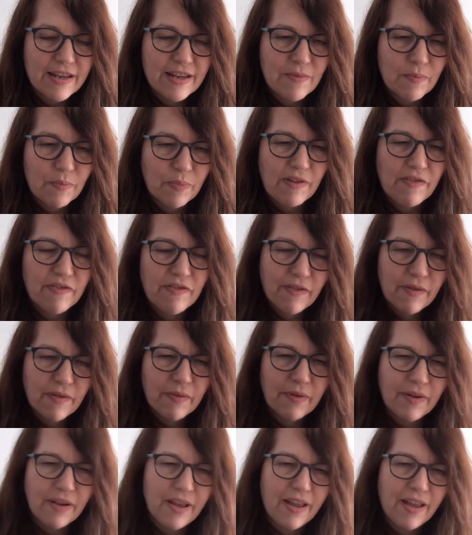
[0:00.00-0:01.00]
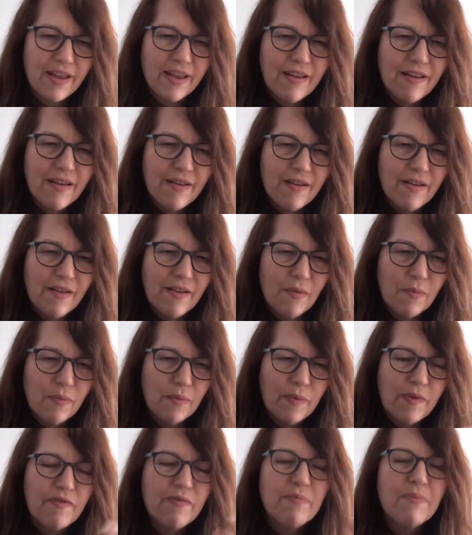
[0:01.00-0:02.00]
we've
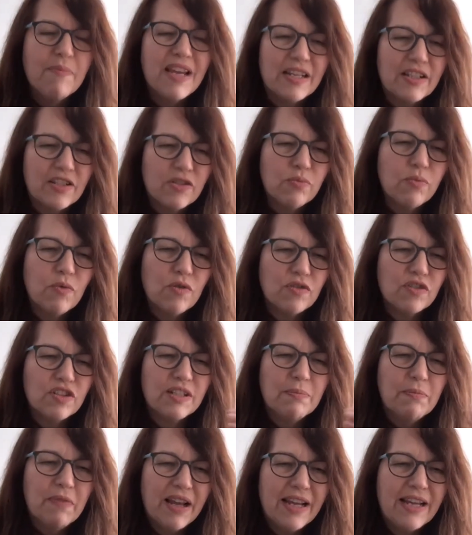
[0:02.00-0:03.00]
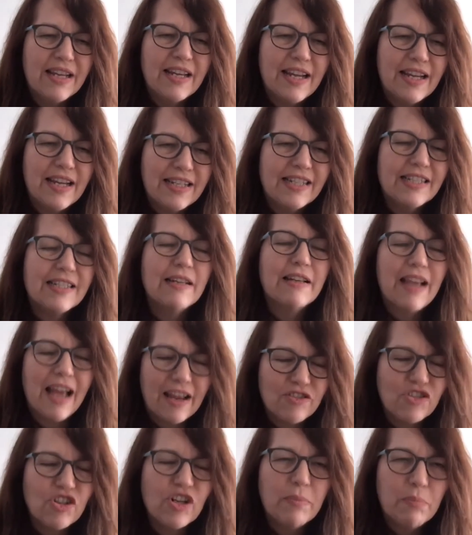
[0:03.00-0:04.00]
missed what it is
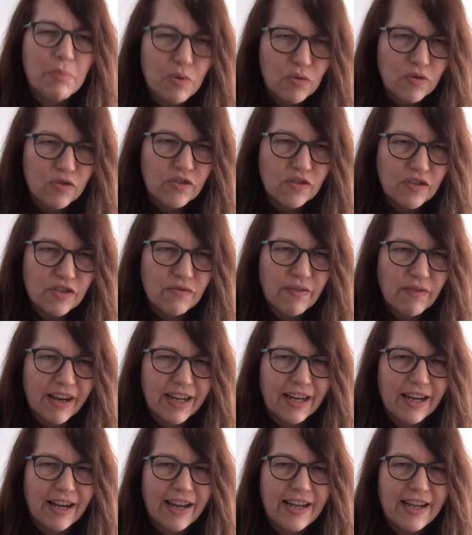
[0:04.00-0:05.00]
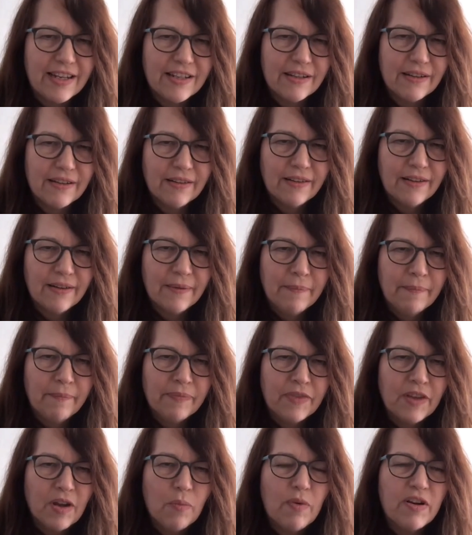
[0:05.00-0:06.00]
actually important to regulate,
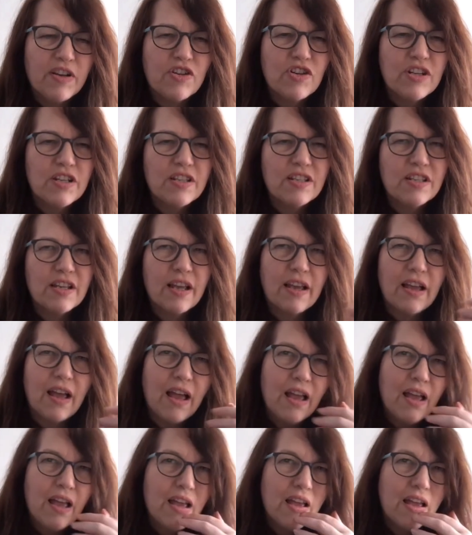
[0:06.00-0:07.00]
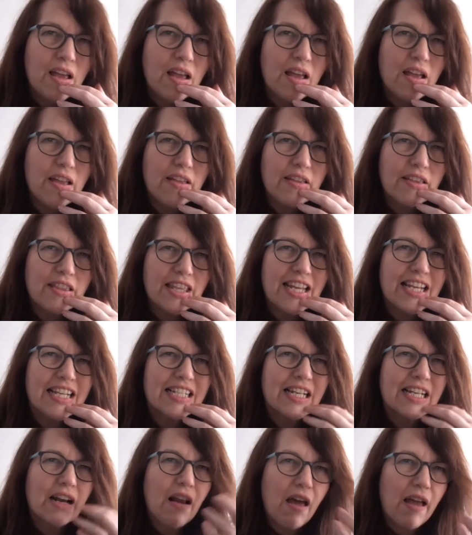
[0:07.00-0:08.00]
which is things
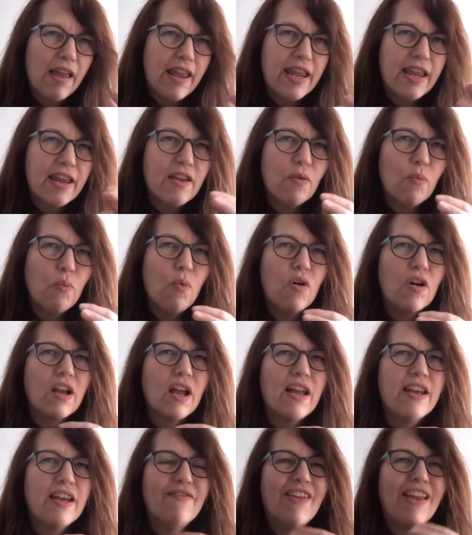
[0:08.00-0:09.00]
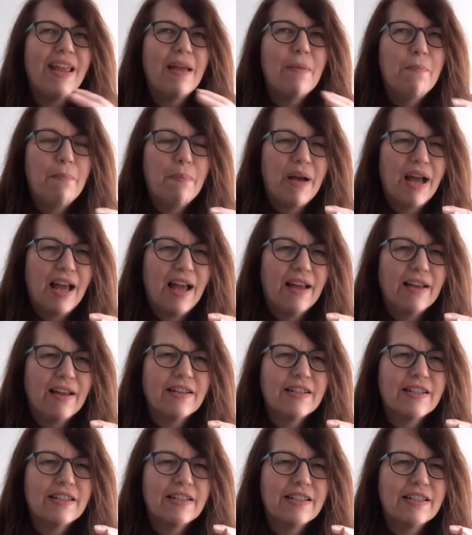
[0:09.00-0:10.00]
like what kind of
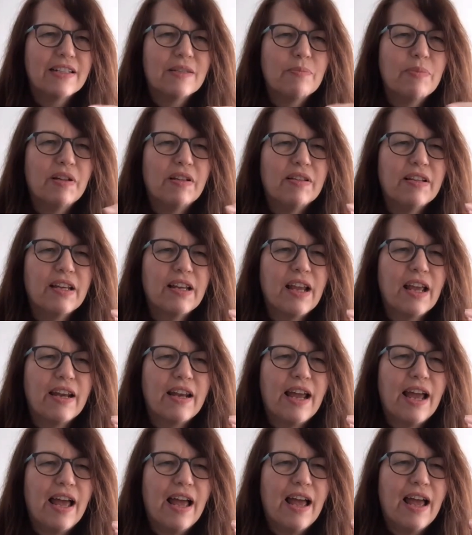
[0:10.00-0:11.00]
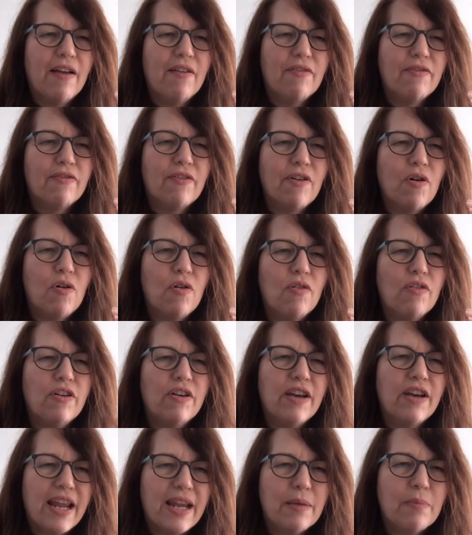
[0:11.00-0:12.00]
impact is this building going to have on
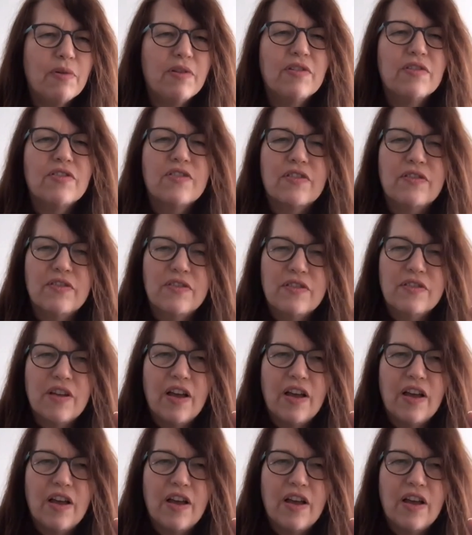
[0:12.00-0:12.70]
neighbours and